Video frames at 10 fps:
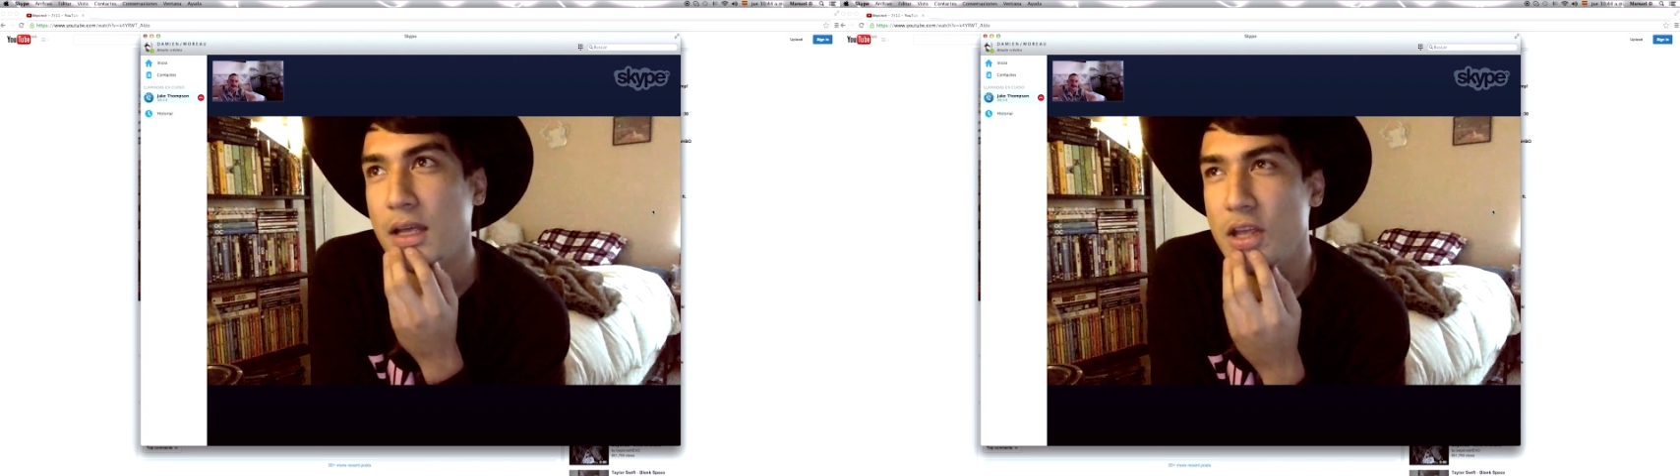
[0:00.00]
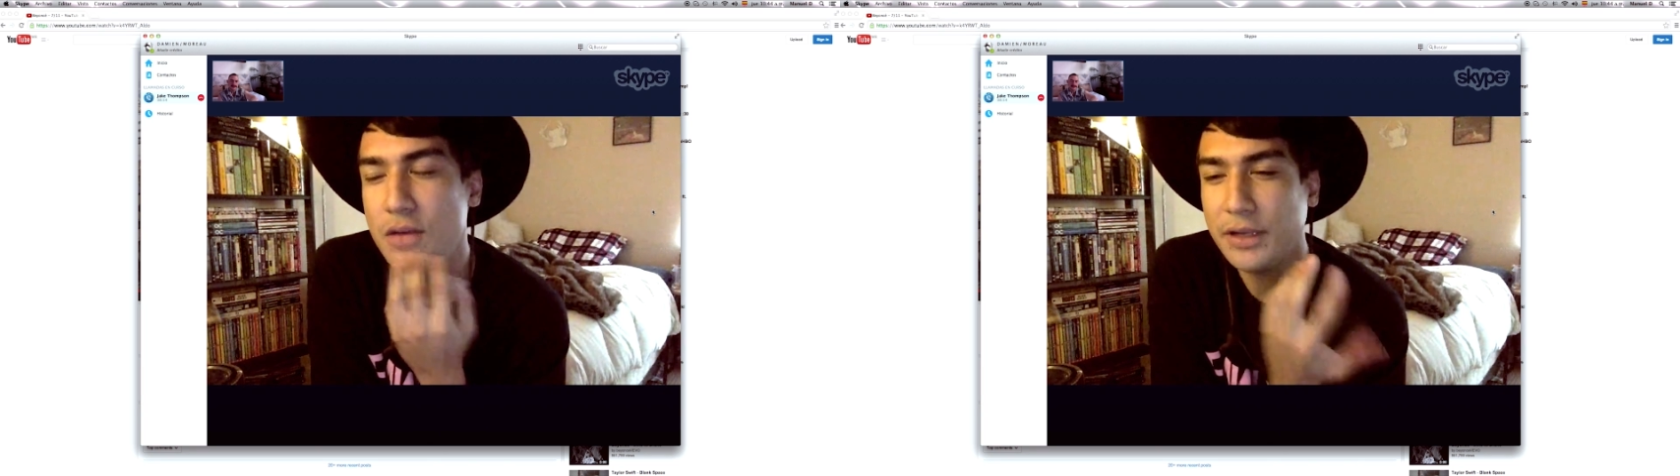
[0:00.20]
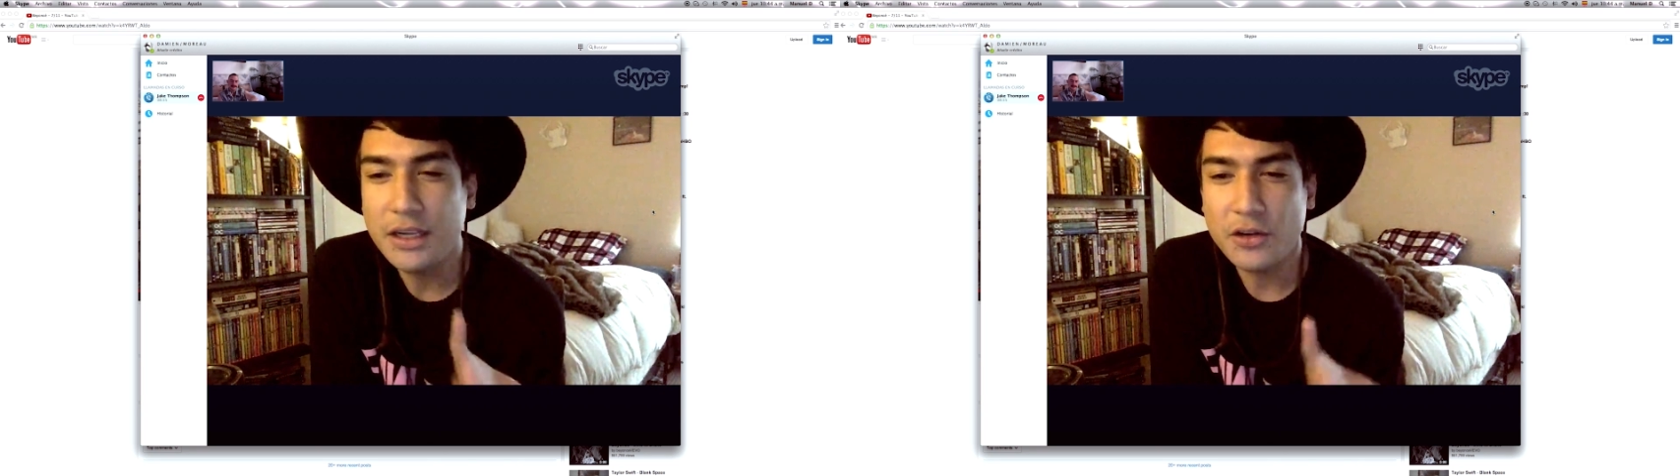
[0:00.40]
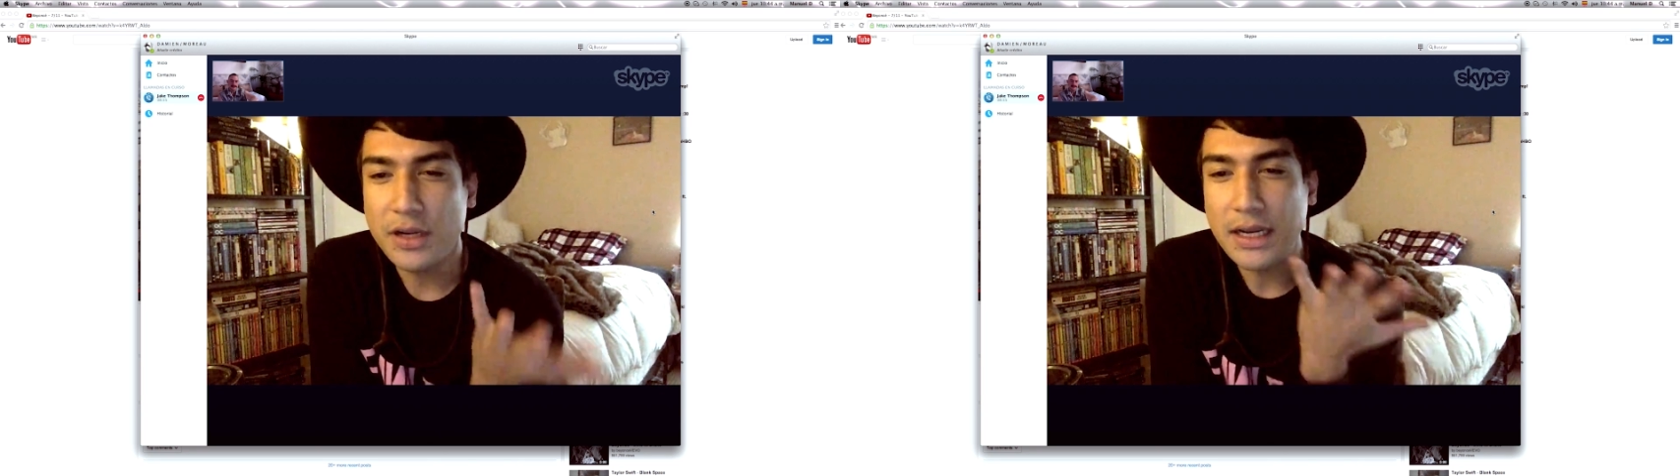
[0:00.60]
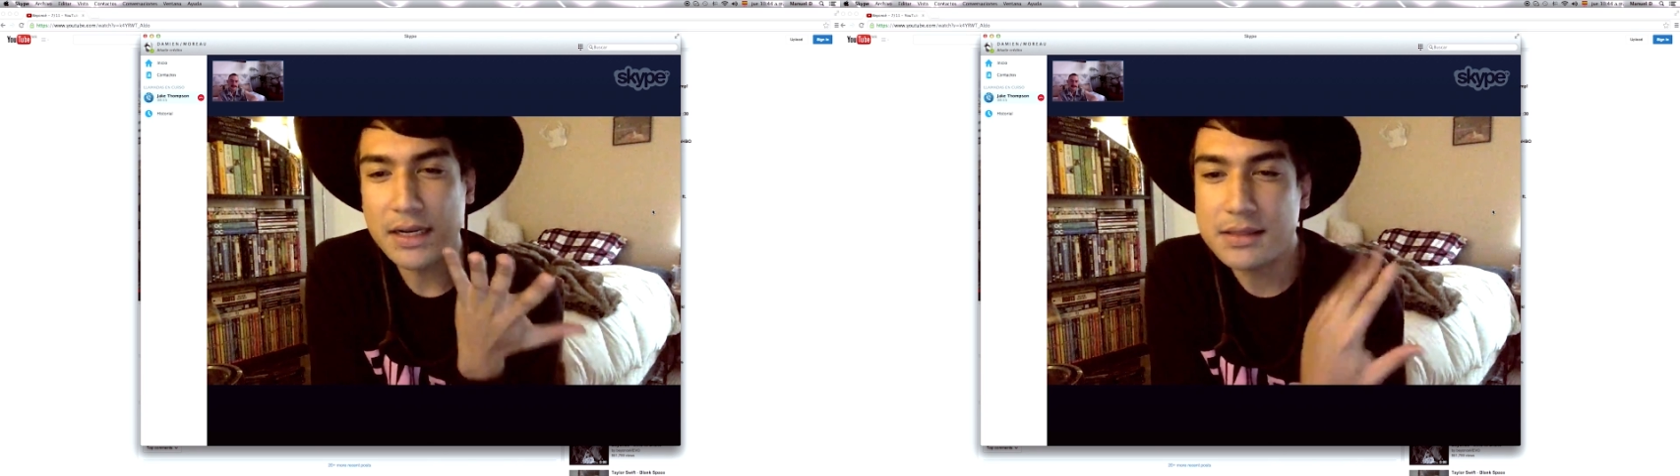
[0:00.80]
she really
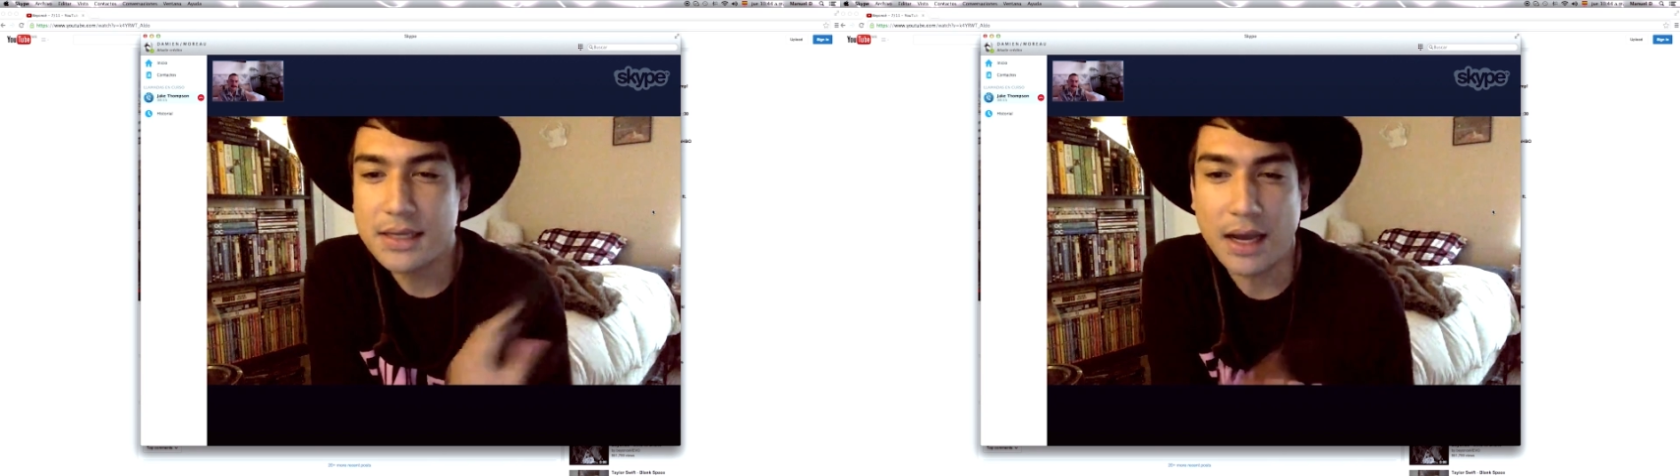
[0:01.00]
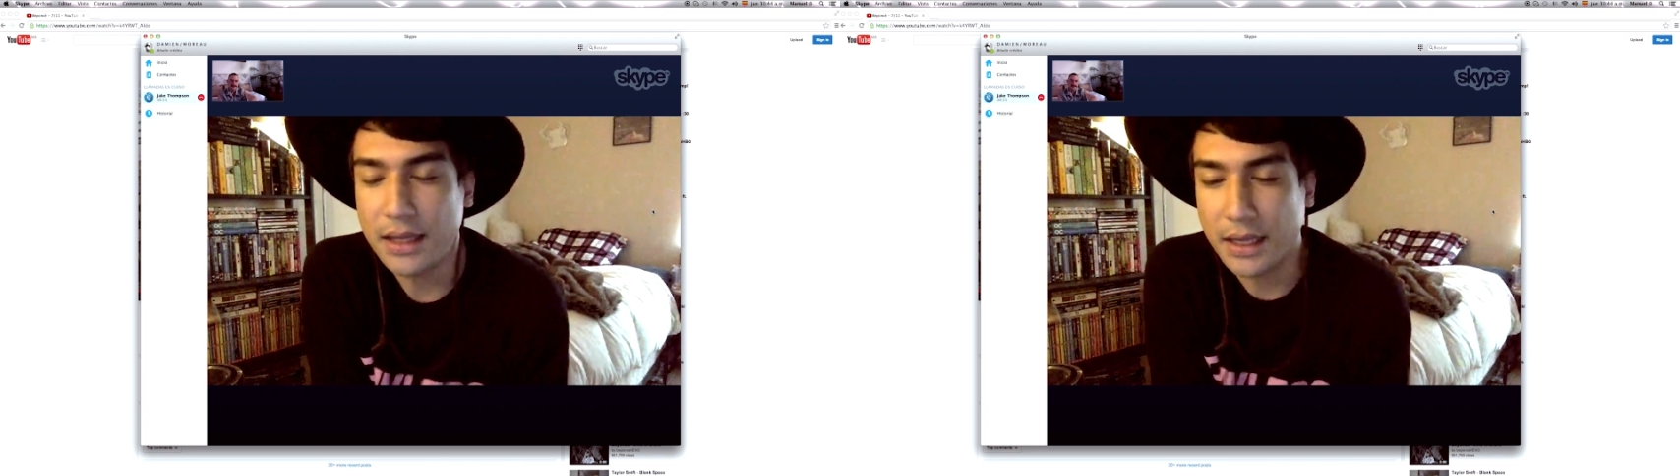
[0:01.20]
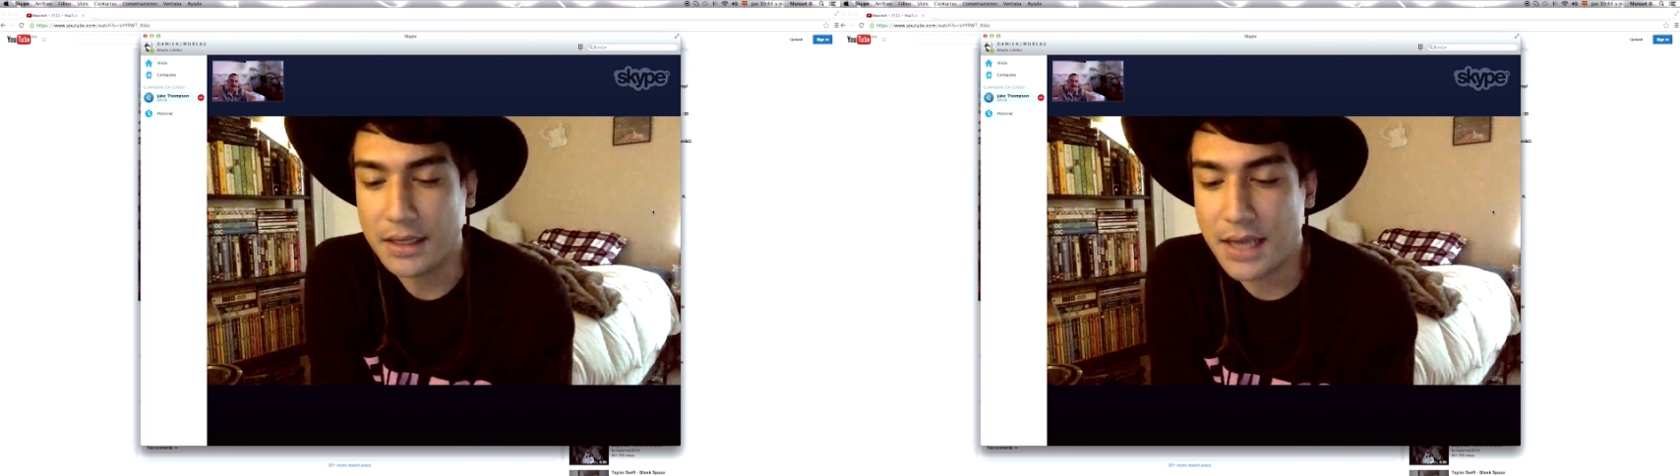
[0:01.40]
created a